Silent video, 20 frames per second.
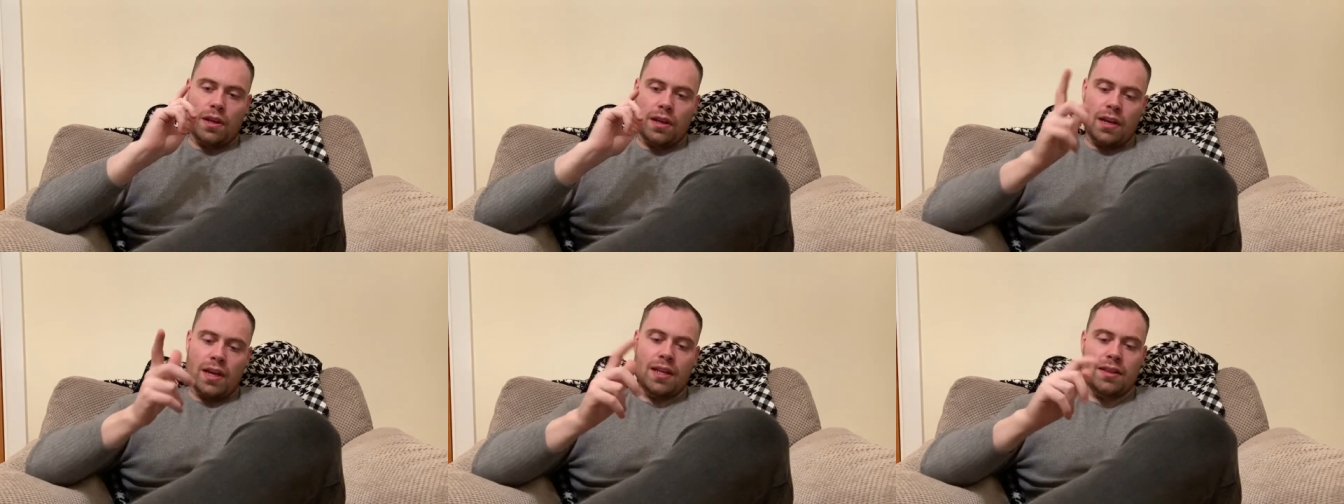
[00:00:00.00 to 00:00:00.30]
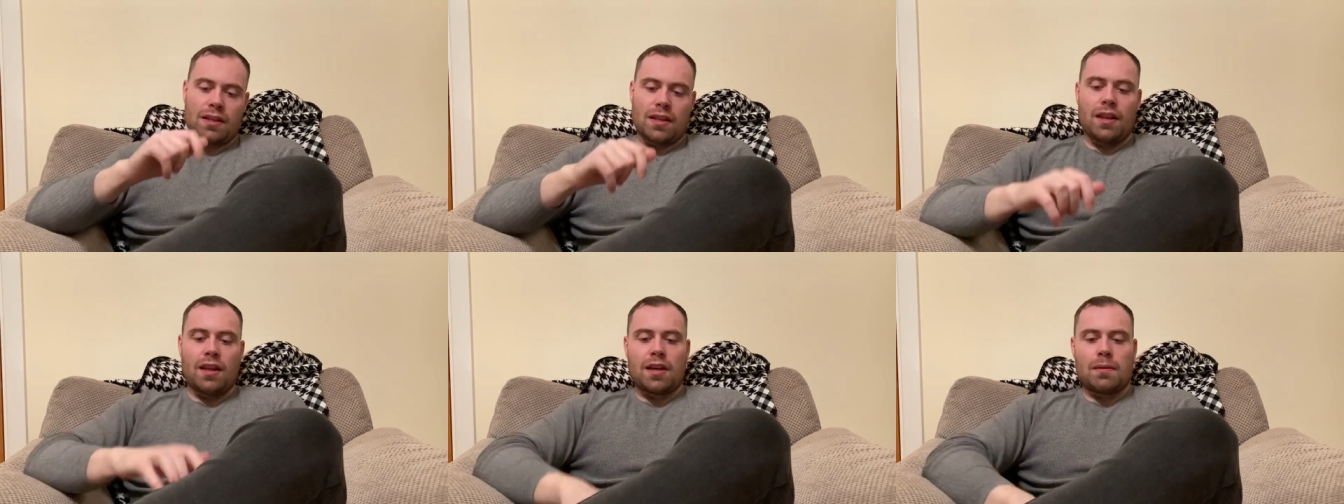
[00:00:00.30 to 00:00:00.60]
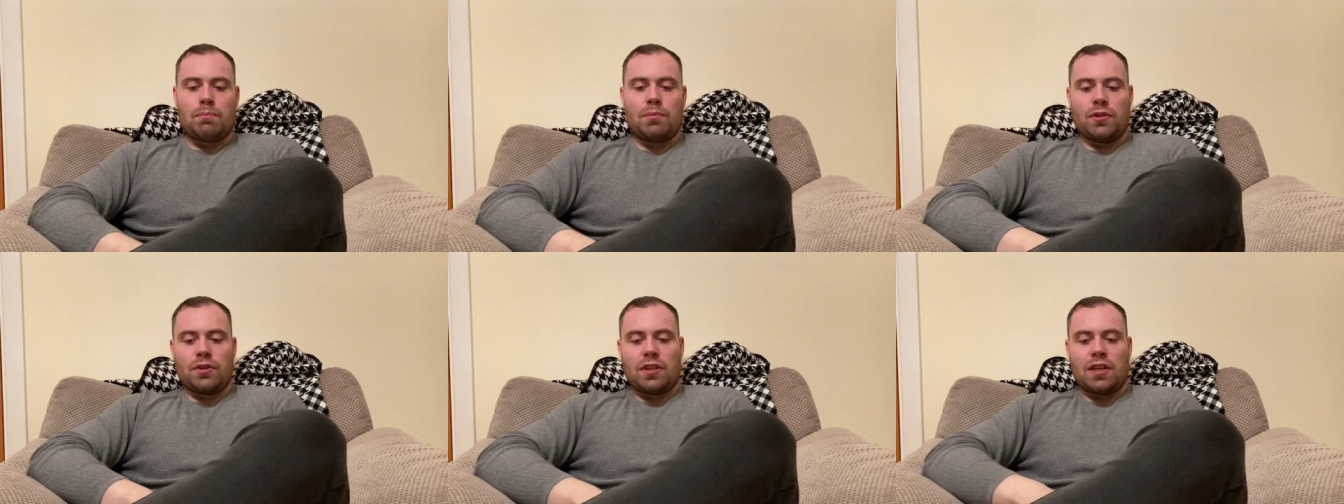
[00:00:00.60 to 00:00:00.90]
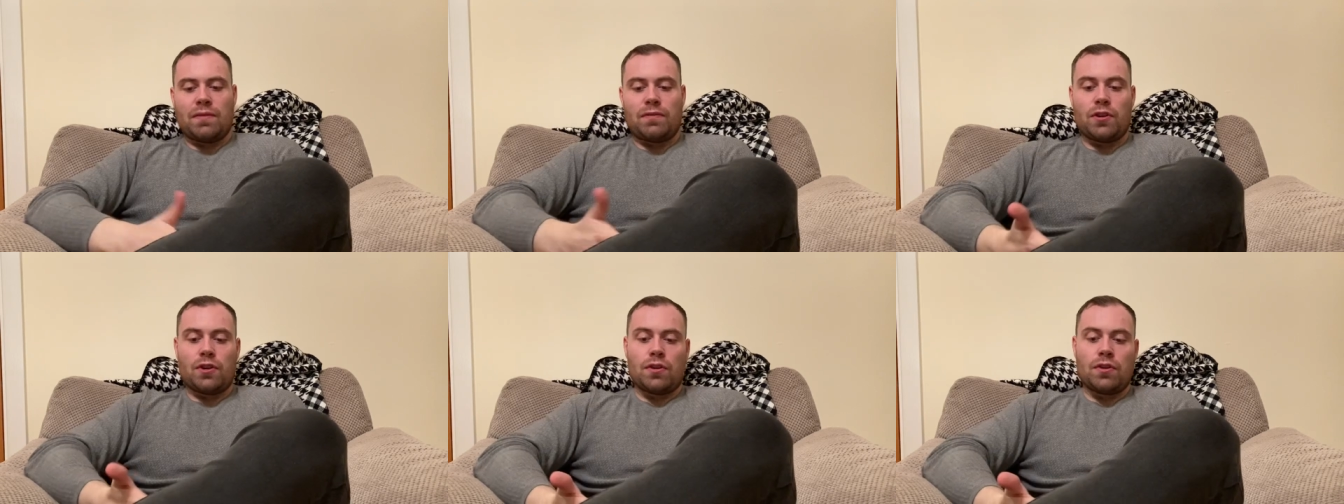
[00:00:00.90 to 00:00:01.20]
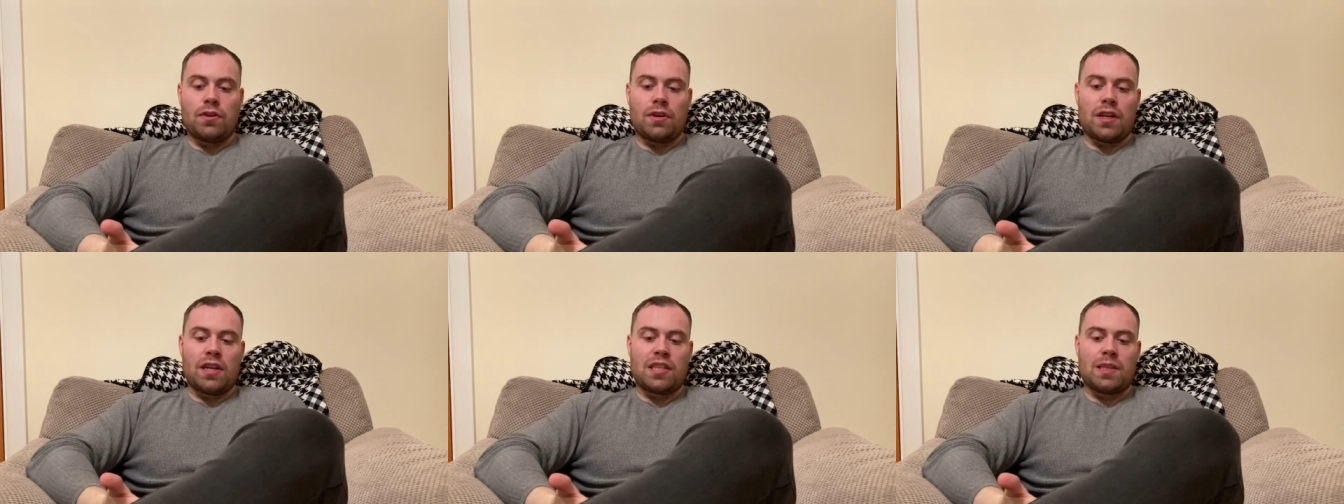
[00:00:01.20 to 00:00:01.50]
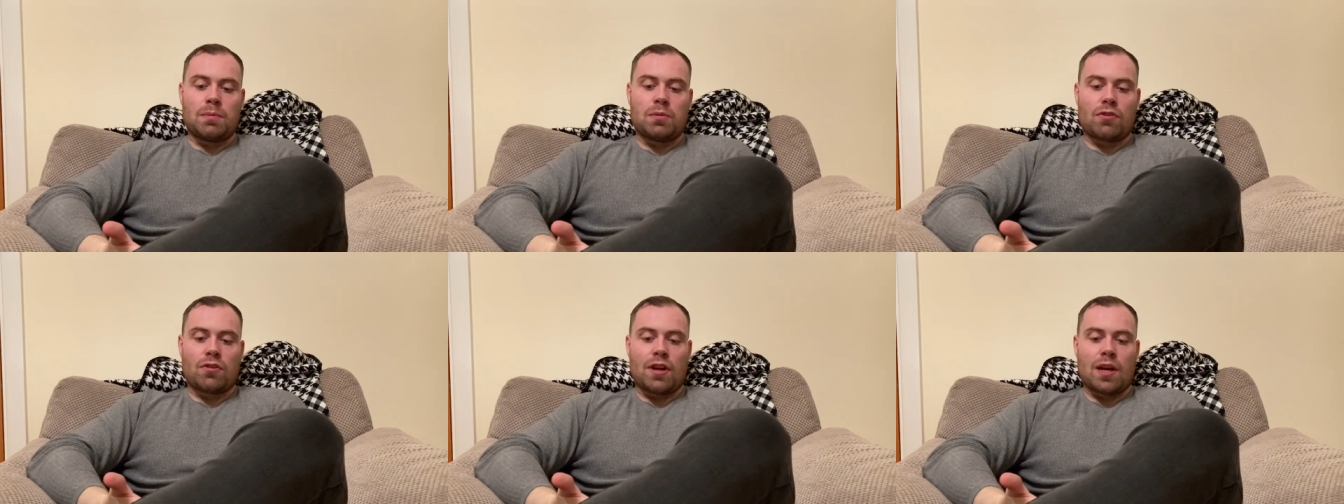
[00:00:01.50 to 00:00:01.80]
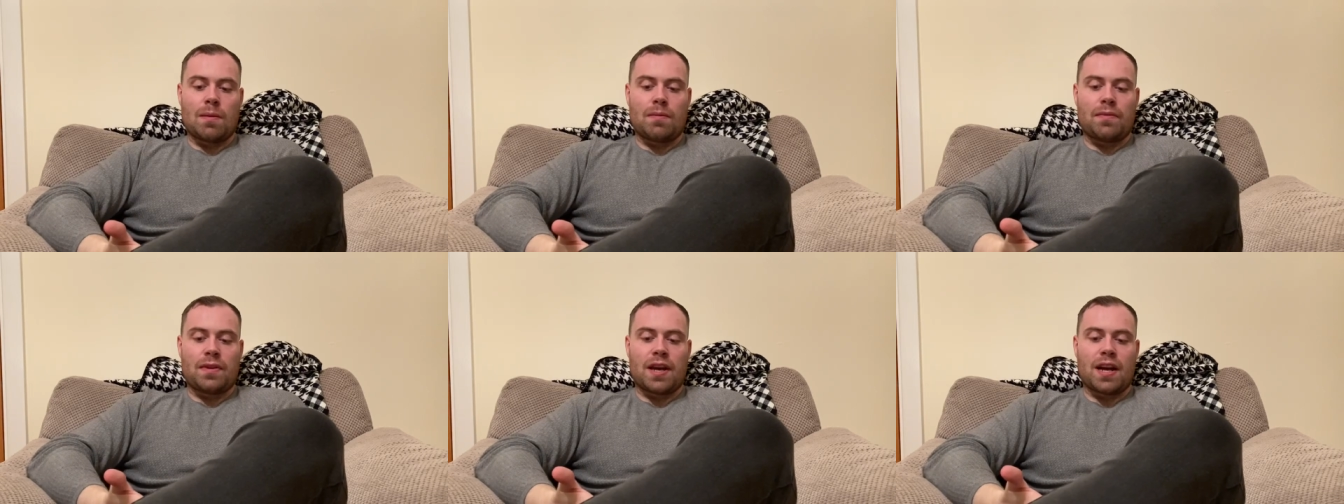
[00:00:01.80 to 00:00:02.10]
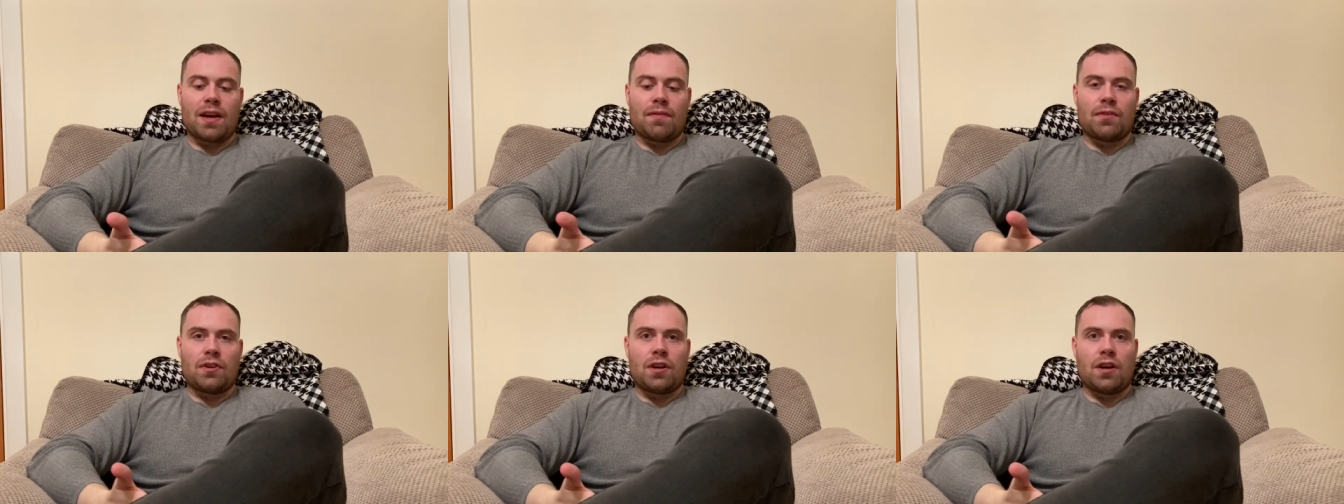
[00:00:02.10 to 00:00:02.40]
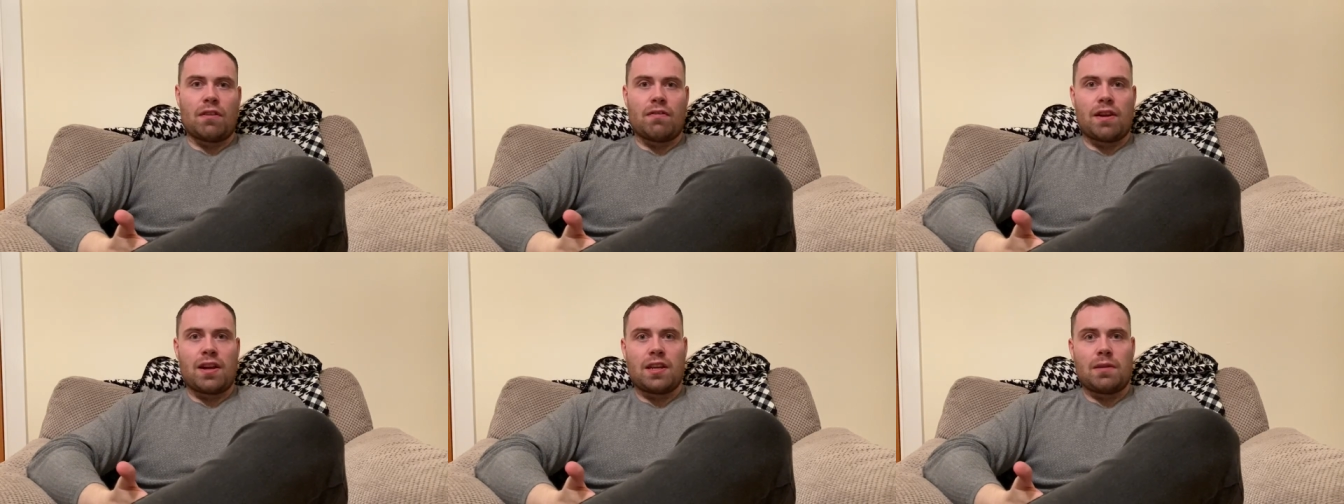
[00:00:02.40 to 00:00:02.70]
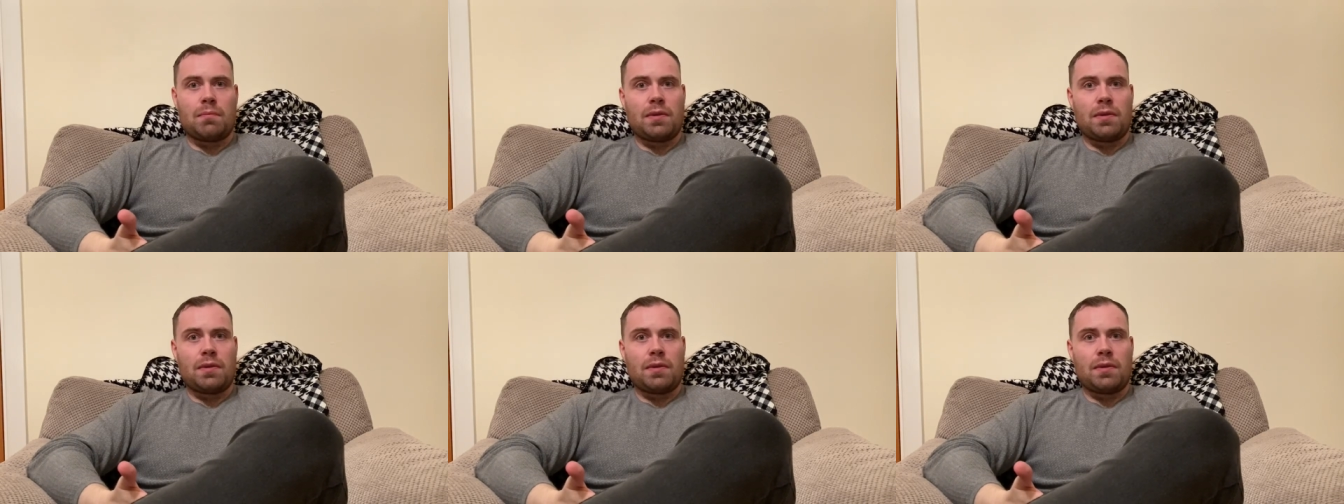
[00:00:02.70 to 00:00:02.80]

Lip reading: Hit the like button if you could. Hit subscribe if you haven't already.